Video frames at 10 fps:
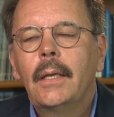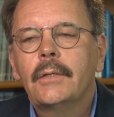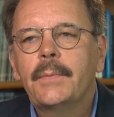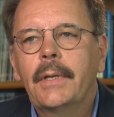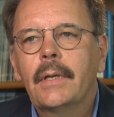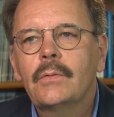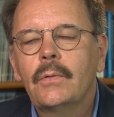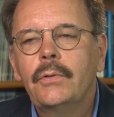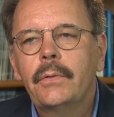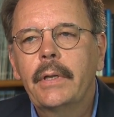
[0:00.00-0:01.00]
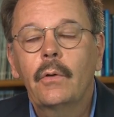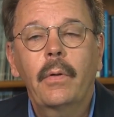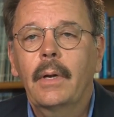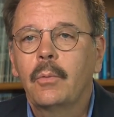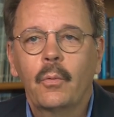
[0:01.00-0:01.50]
is because we're doing
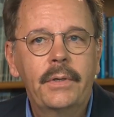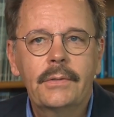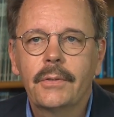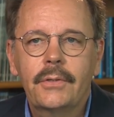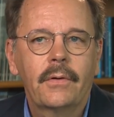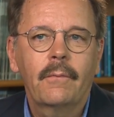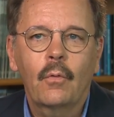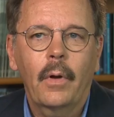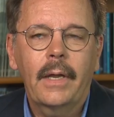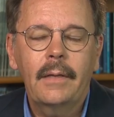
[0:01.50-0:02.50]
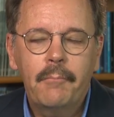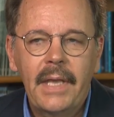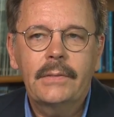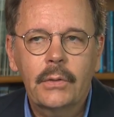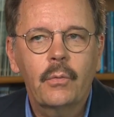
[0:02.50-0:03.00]
incredible research in a variety,
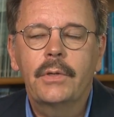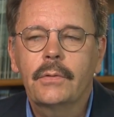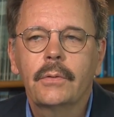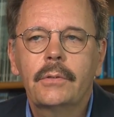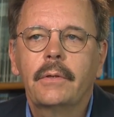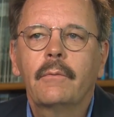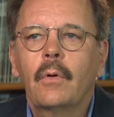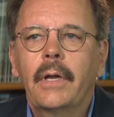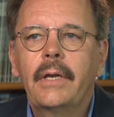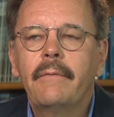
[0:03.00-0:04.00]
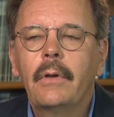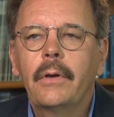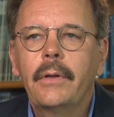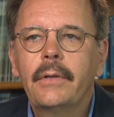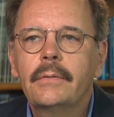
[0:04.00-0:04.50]
basic research in a variety of
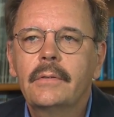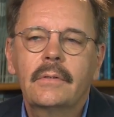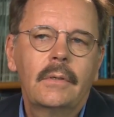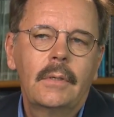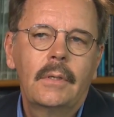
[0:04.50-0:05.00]
areas: